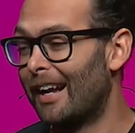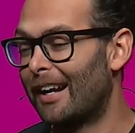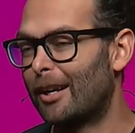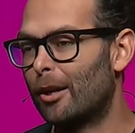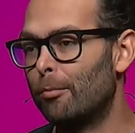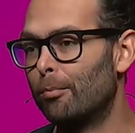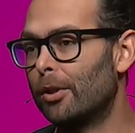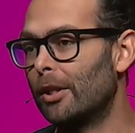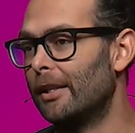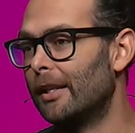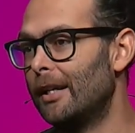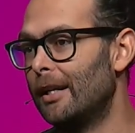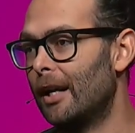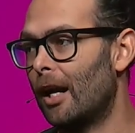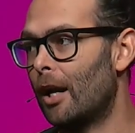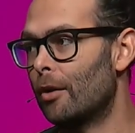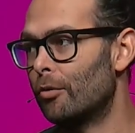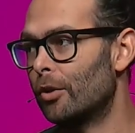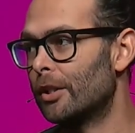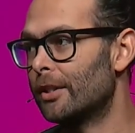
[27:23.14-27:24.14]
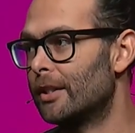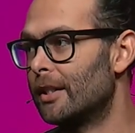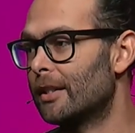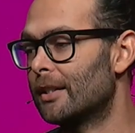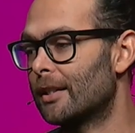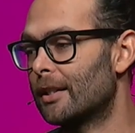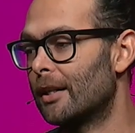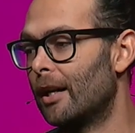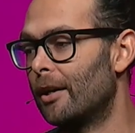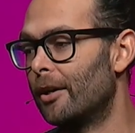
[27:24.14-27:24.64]
Completely unrealistic
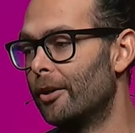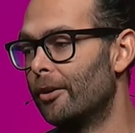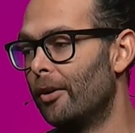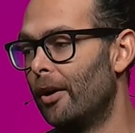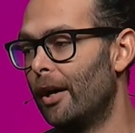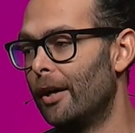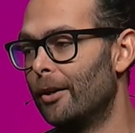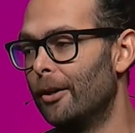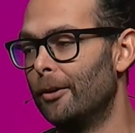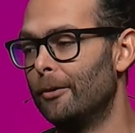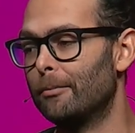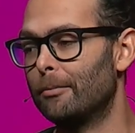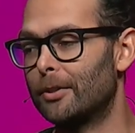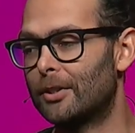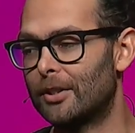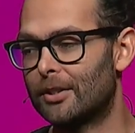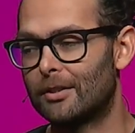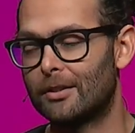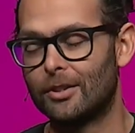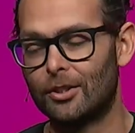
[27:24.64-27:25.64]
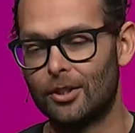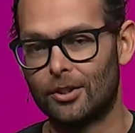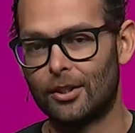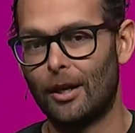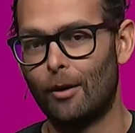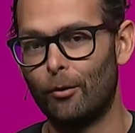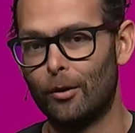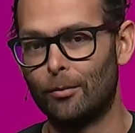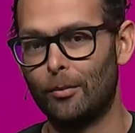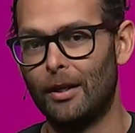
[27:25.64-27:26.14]
scenario, I know, but just, just
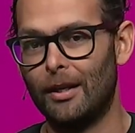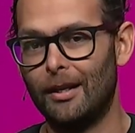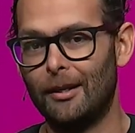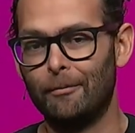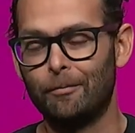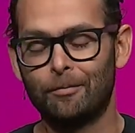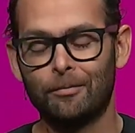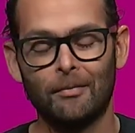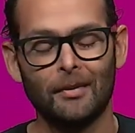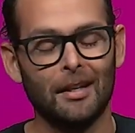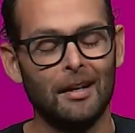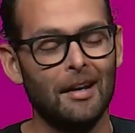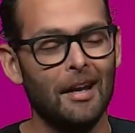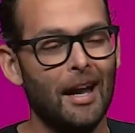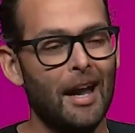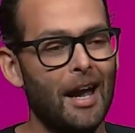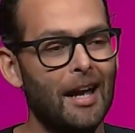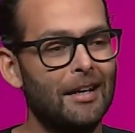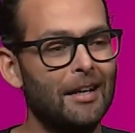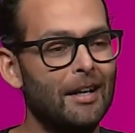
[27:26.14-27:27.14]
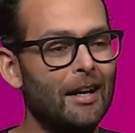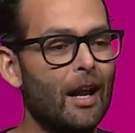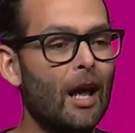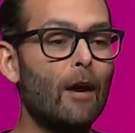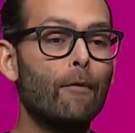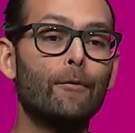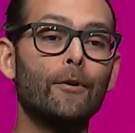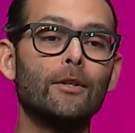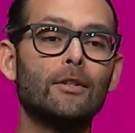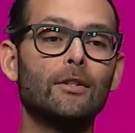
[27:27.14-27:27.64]
go with me here. And in an
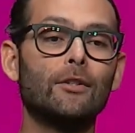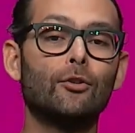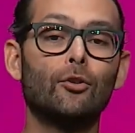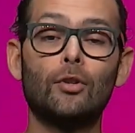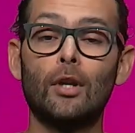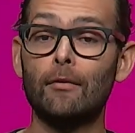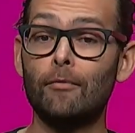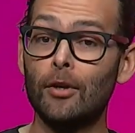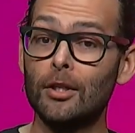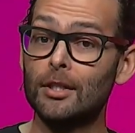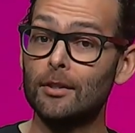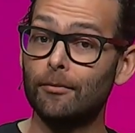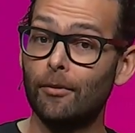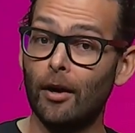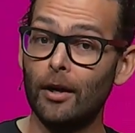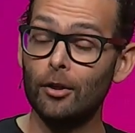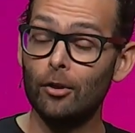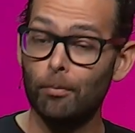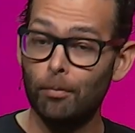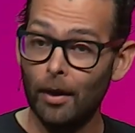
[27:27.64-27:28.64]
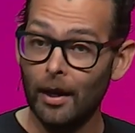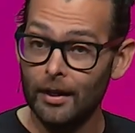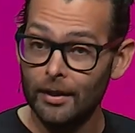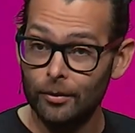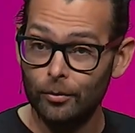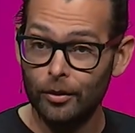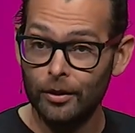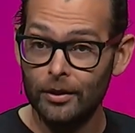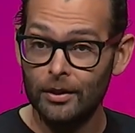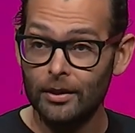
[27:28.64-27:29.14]
effort to diversify your
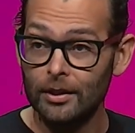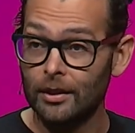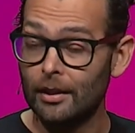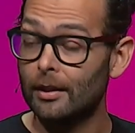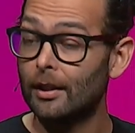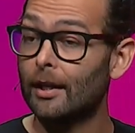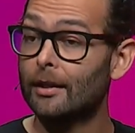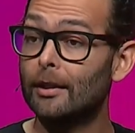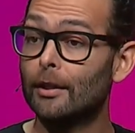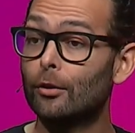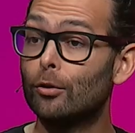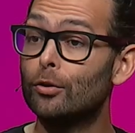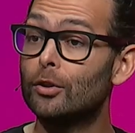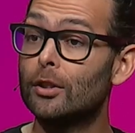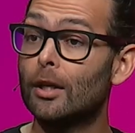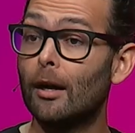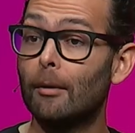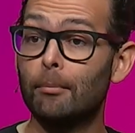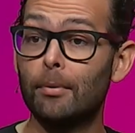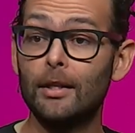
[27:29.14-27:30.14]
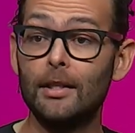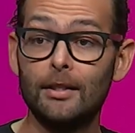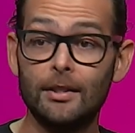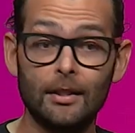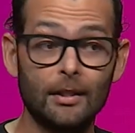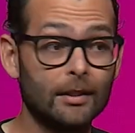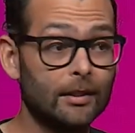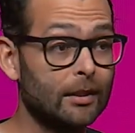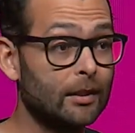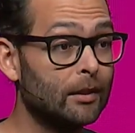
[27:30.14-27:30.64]
passwords, like the good company
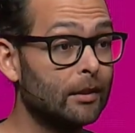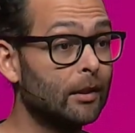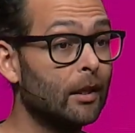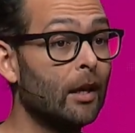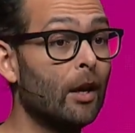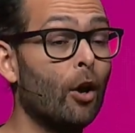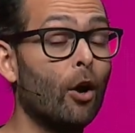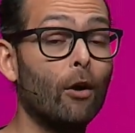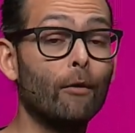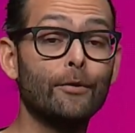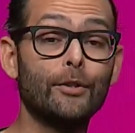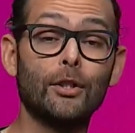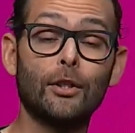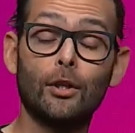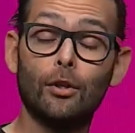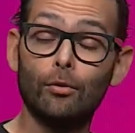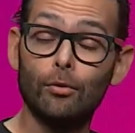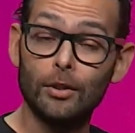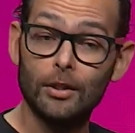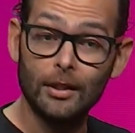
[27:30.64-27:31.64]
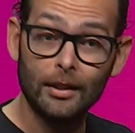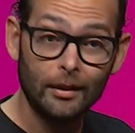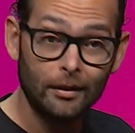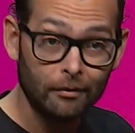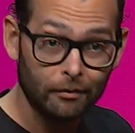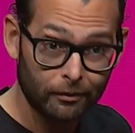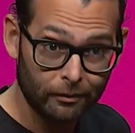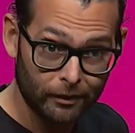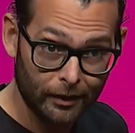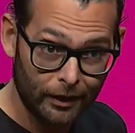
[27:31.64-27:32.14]
citizen of security
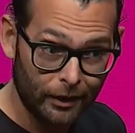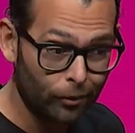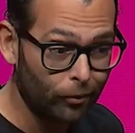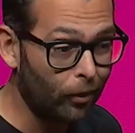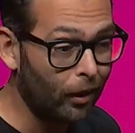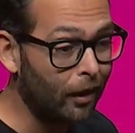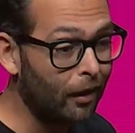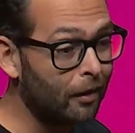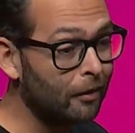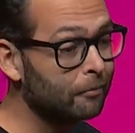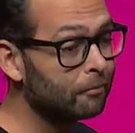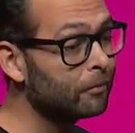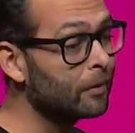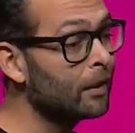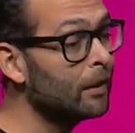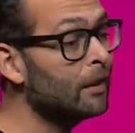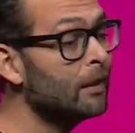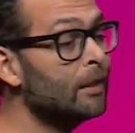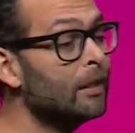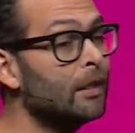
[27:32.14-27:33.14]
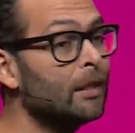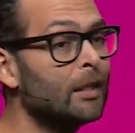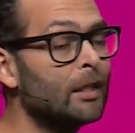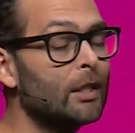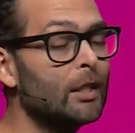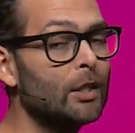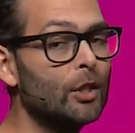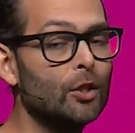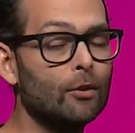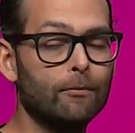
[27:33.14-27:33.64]
that you are,
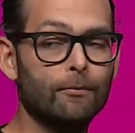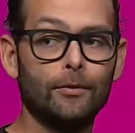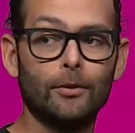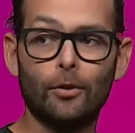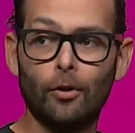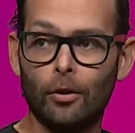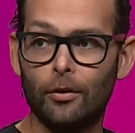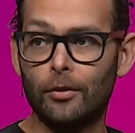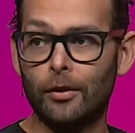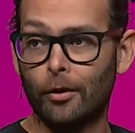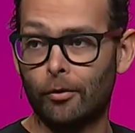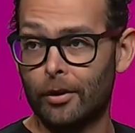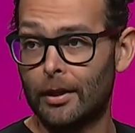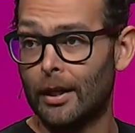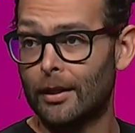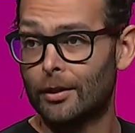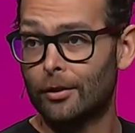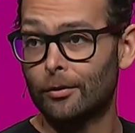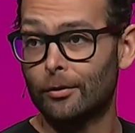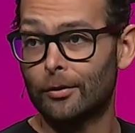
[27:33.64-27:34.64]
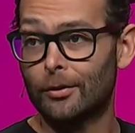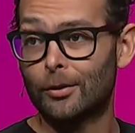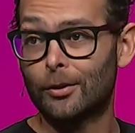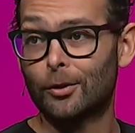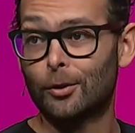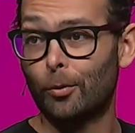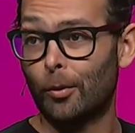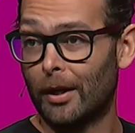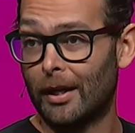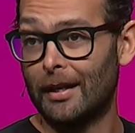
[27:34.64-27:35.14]
you've forgotten the credentials
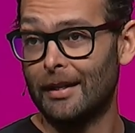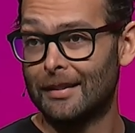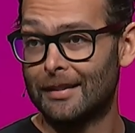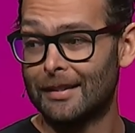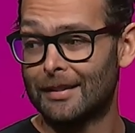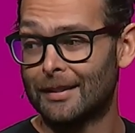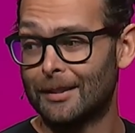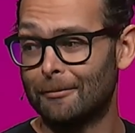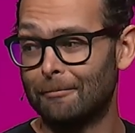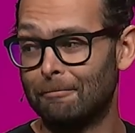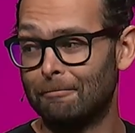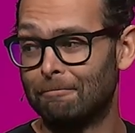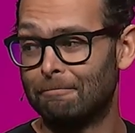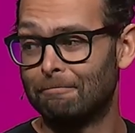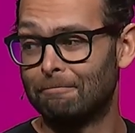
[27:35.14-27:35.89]
to a key system.